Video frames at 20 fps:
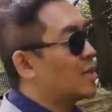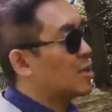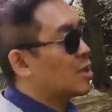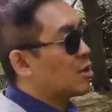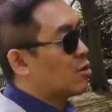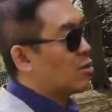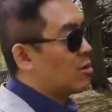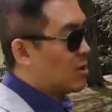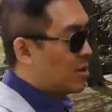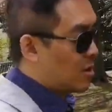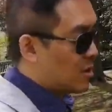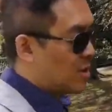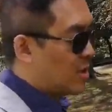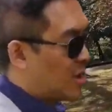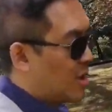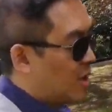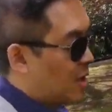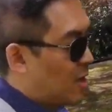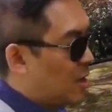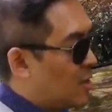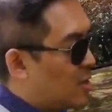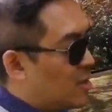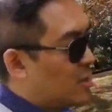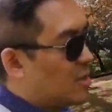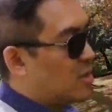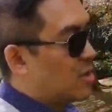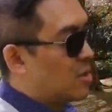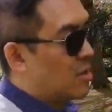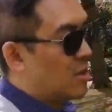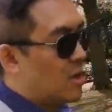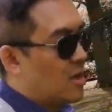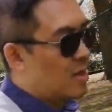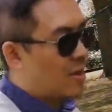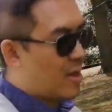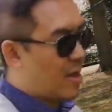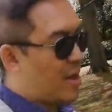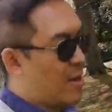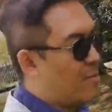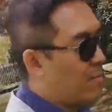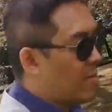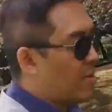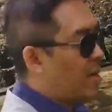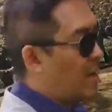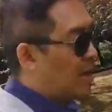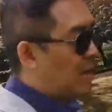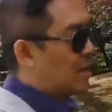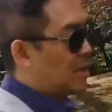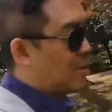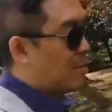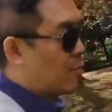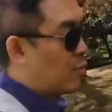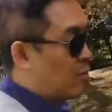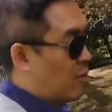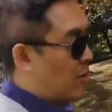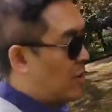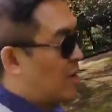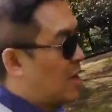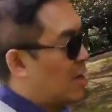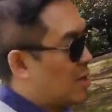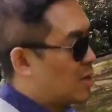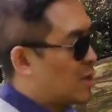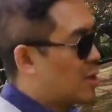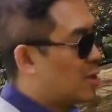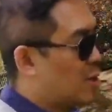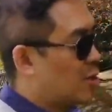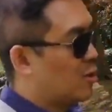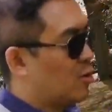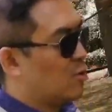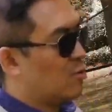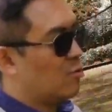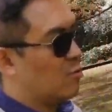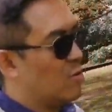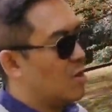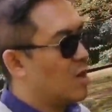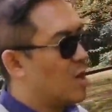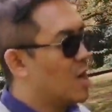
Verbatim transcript: to criticize them and it's important not to